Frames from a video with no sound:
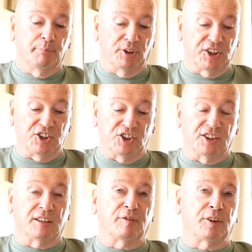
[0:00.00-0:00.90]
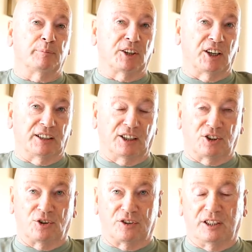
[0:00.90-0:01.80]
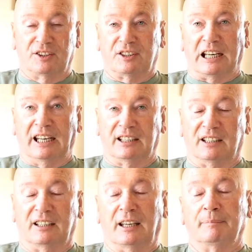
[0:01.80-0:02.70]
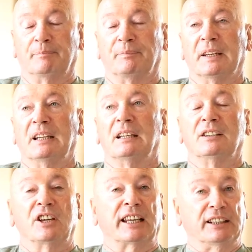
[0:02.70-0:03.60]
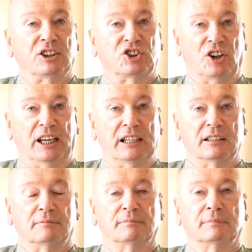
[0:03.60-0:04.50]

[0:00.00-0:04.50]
But this is from the 1930s, collected then. You get the child,